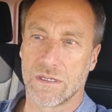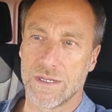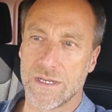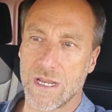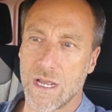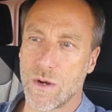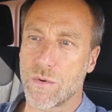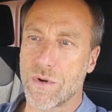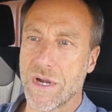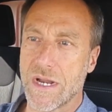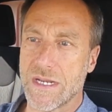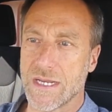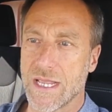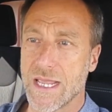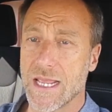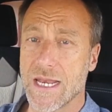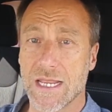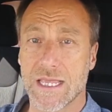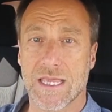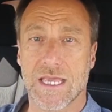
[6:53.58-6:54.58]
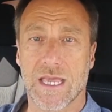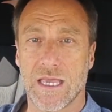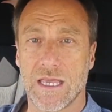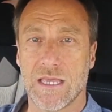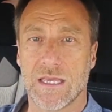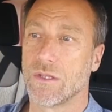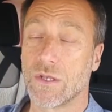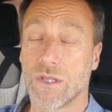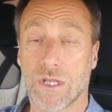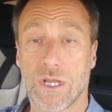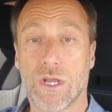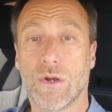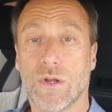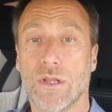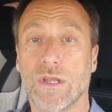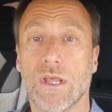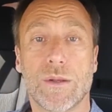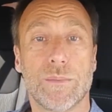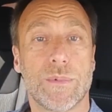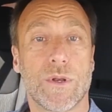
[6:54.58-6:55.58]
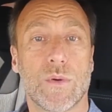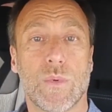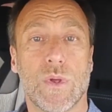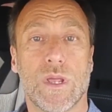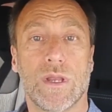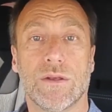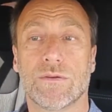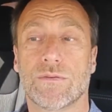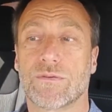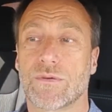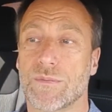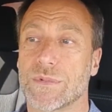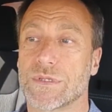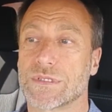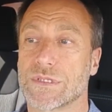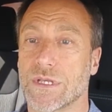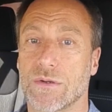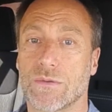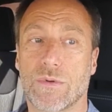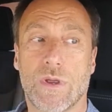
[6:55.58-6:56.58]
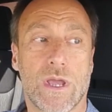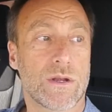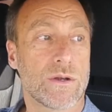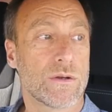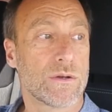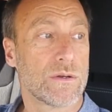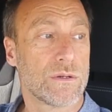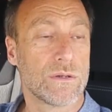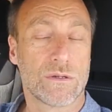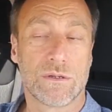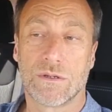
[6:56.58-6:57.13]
And now we're at 80K. We can hear a little bit of wind from the Sunrider.